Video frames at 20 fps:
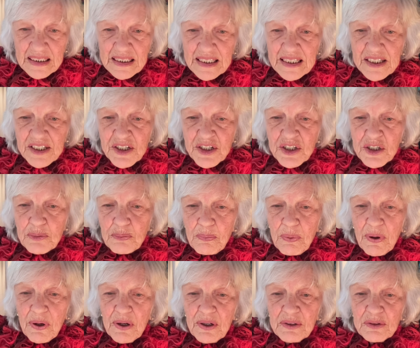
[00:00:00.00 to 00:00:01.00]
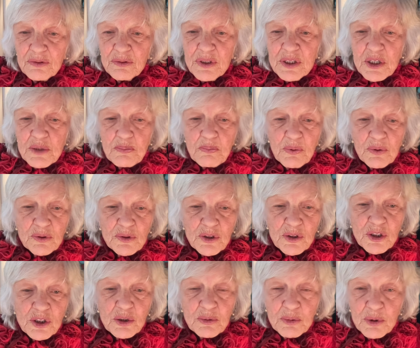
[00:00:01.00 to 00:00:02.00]
is the part
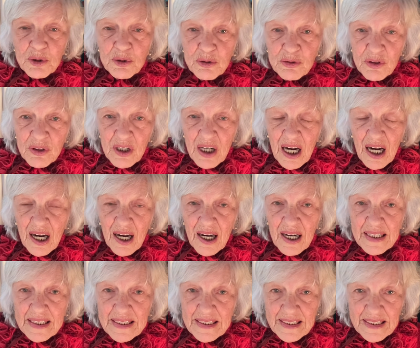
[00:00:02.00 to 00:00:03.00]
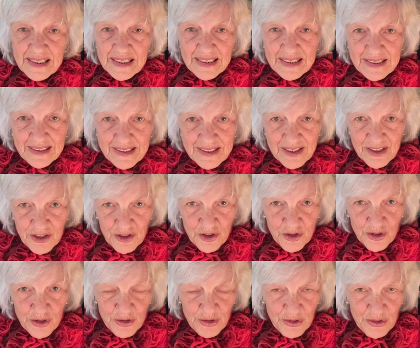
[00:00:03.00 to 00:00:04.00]
responsible for hiding this
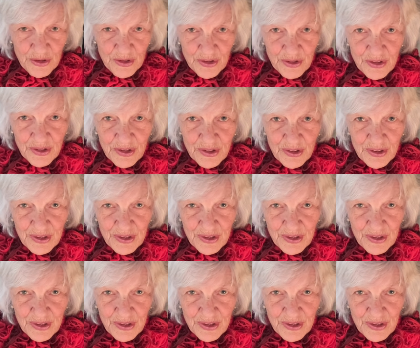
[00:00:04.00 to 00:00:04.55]
truth.